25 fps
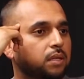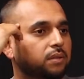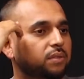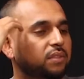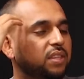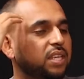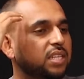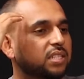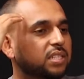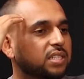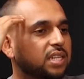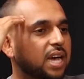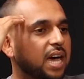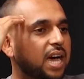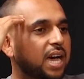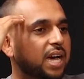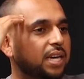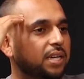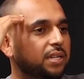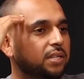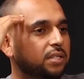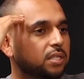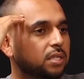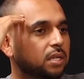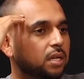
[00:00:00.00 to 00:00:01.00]
these
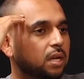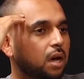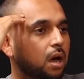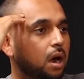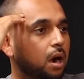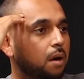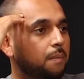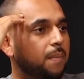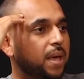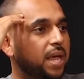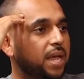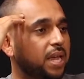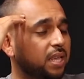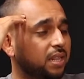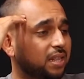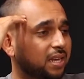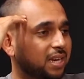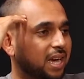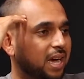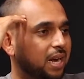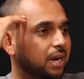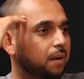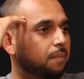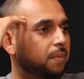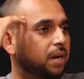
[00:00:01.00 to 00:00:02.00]
guys are making the
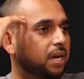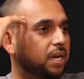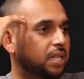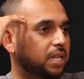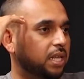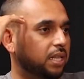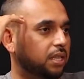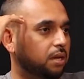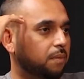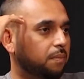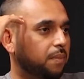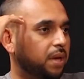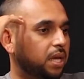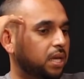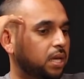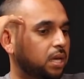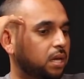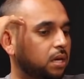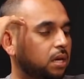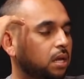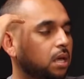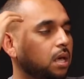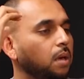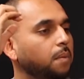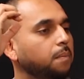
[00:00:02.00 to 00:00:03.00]
kind of money that they're
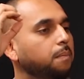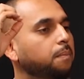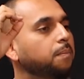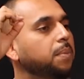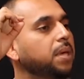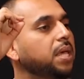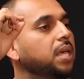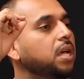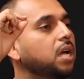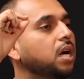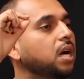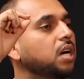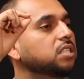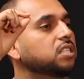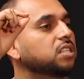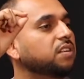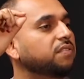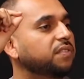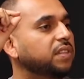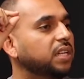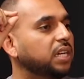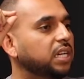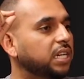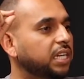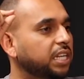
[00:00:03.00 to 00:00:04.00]
making because
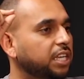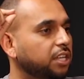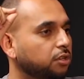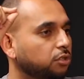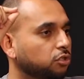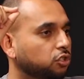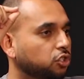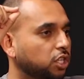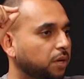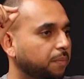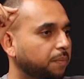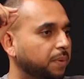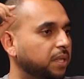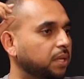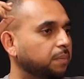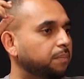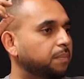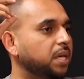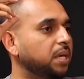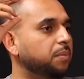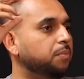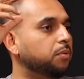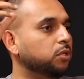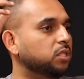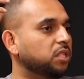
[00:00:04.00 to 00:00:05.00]
of the leadership and the
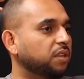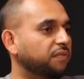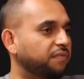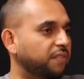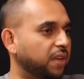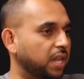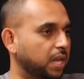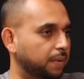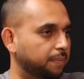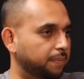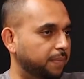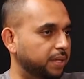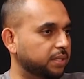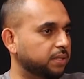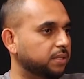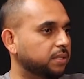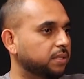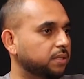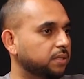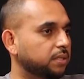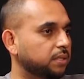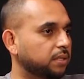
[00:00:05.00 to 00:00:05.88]
people development.